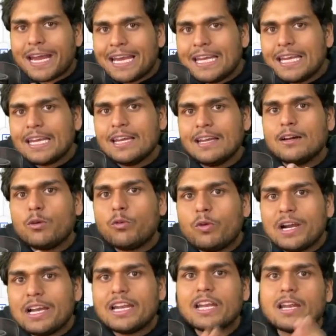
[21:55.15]
any
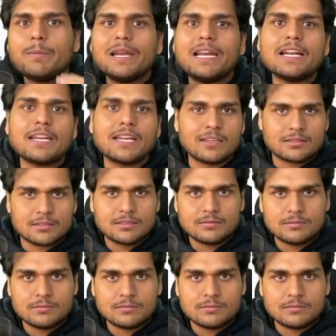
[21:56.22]
vulnerabilities.